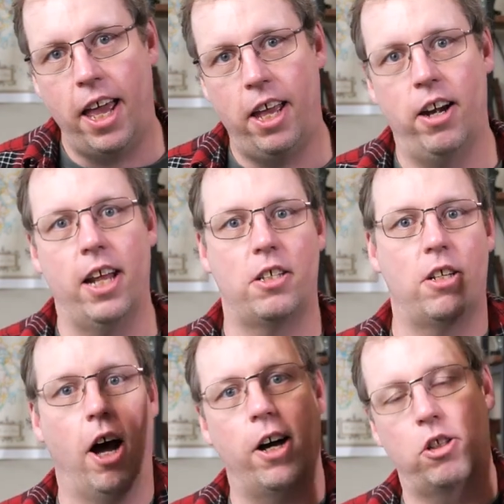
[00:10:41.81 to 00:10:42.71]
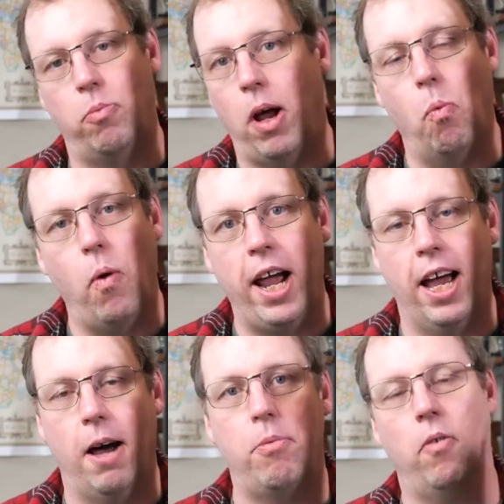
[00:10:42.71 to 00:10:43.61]
Internet stocks went way
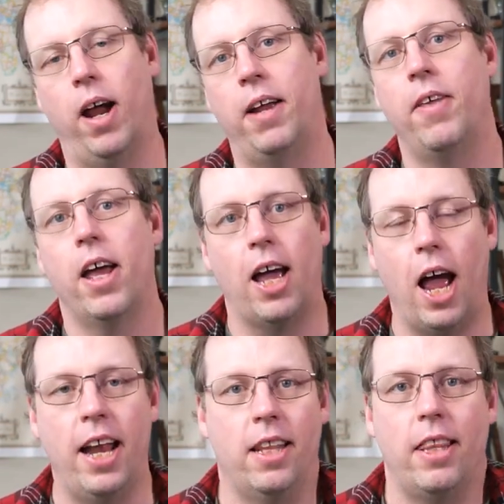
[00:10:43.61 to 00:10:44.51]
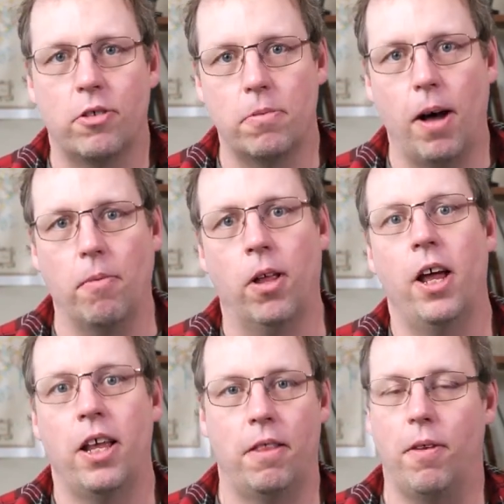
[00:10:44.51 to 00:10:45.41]
up, right? And there was a bubble.
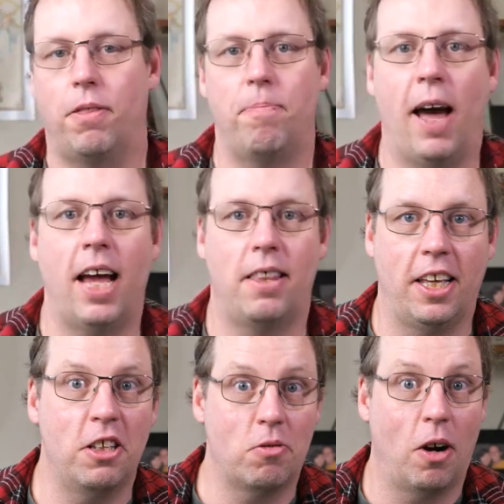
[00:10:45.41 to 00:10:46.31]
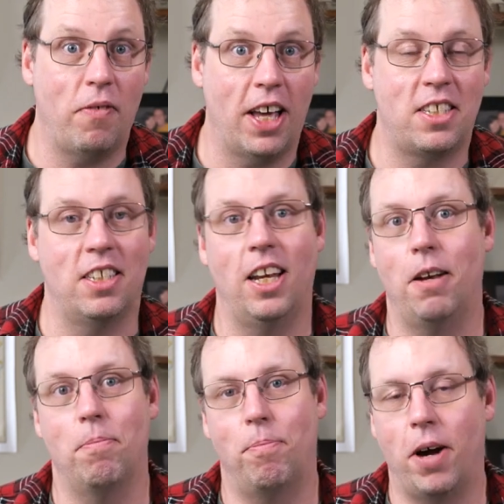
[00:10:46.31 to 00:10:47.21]
Bad things were invested
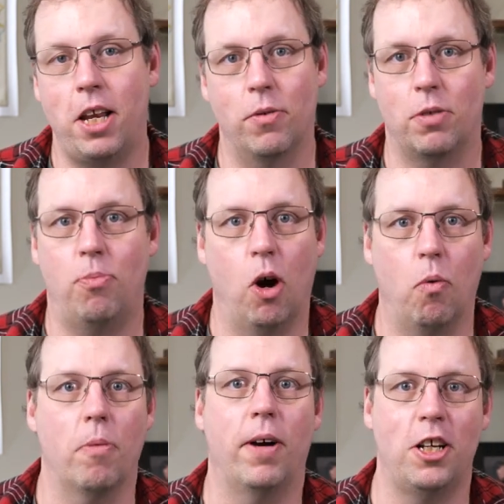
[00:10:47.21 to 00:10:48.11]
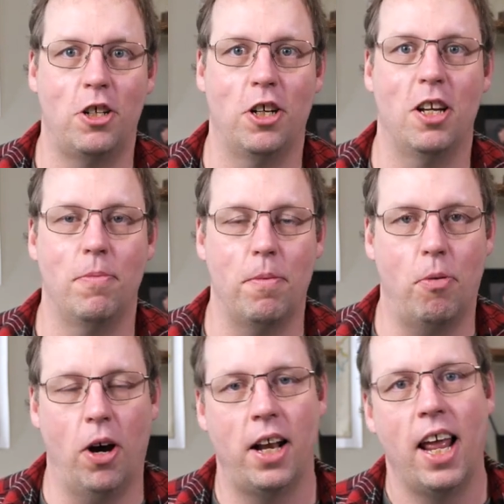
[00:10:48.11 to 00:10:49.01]
in. Money was put where money shouldn't have been
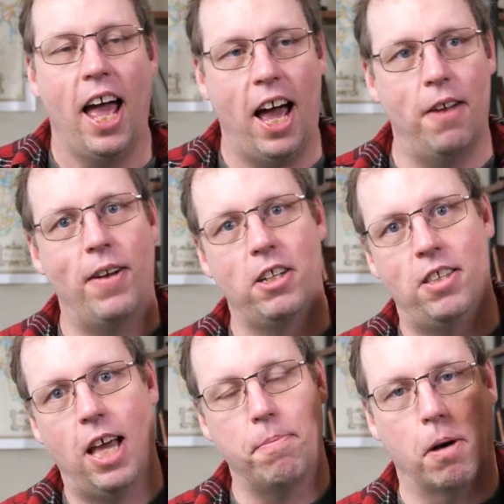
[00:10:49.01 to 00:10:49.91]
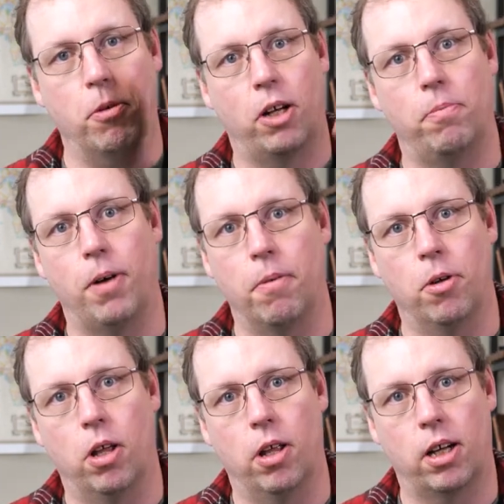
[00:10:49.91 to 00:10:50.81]
put. And eventually that
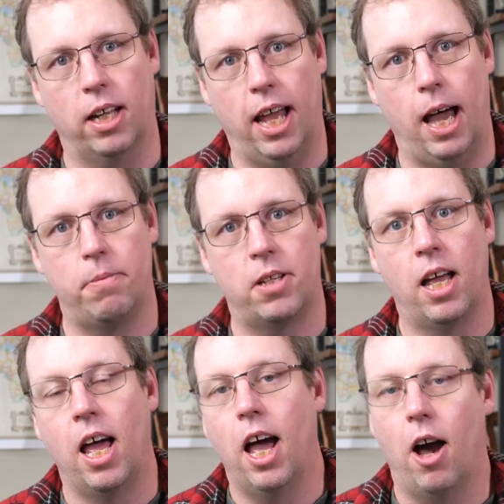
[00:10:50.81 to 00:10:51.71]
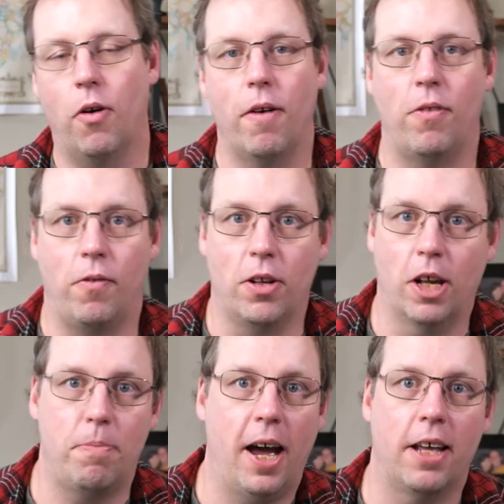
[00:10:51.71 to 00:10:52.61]
bubble collapsed. However, if you
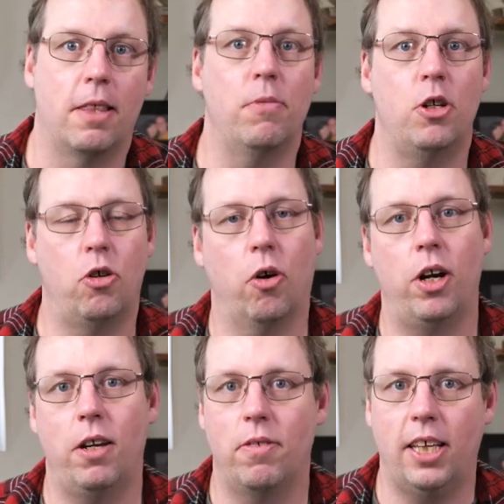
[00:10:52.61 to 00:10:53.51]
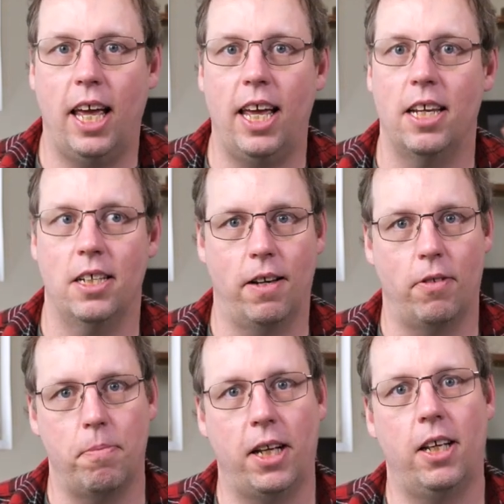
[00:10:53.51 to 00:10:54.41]
look back, the majority of the gains of
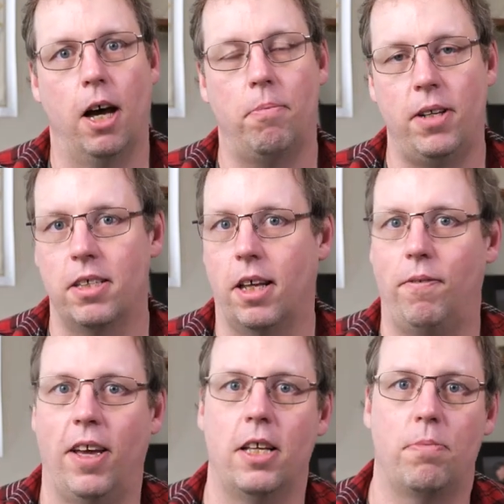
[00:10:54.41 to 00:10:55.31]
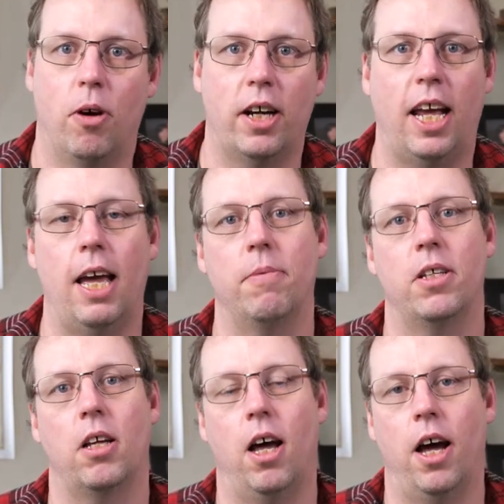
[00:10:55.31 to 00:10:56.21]
the big companies like Facebook,
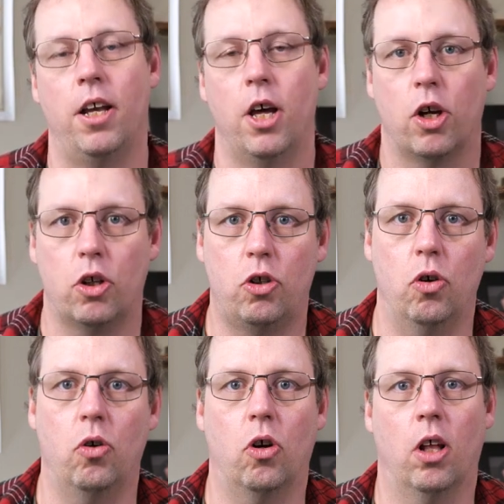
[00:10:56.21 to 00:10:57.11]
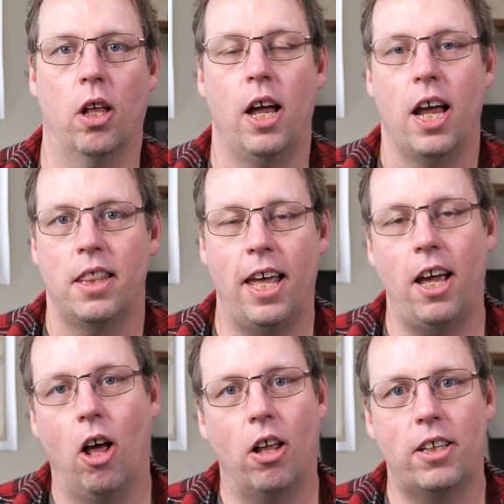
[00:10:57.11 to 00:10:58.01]
Amazon, Google,
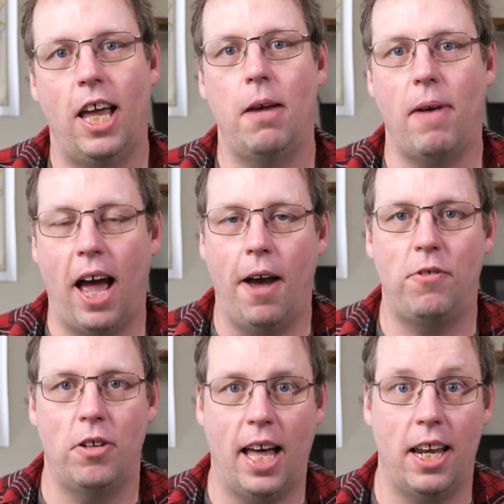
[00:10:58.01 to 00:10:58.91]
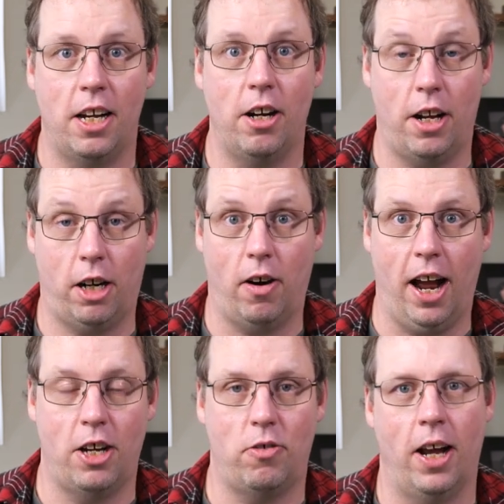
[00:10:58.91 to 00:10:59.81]
they all came after that internet
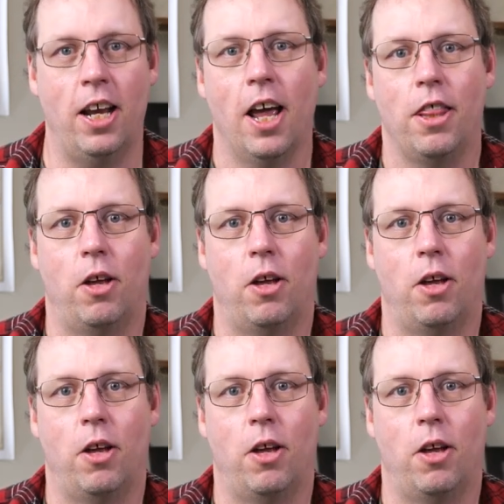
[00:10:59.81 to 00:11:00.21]
crash, right?